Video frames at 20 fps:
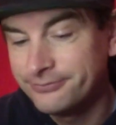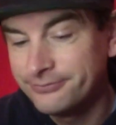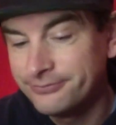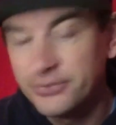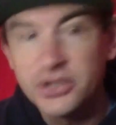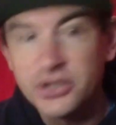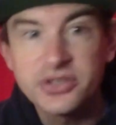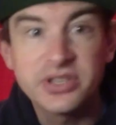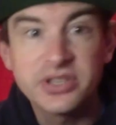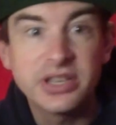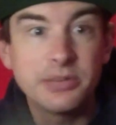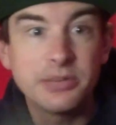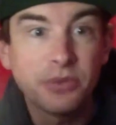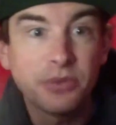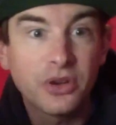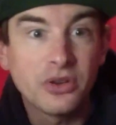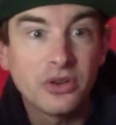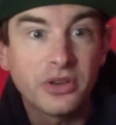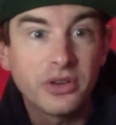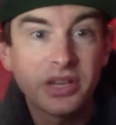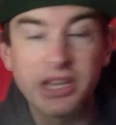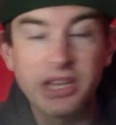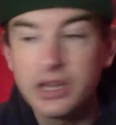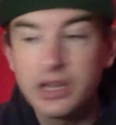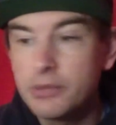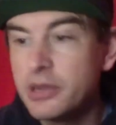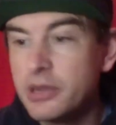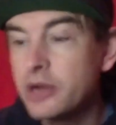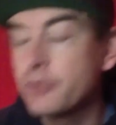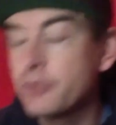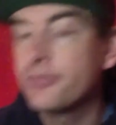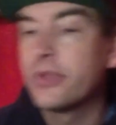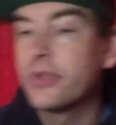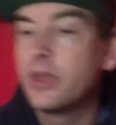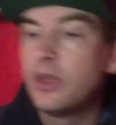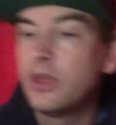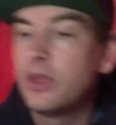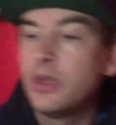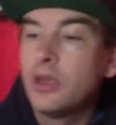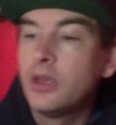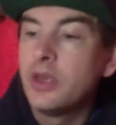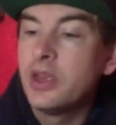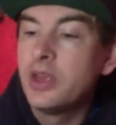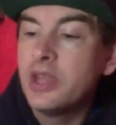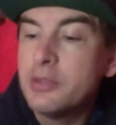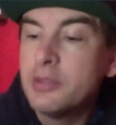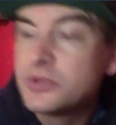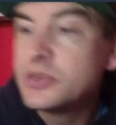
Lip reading: But so they're my kind of kick about in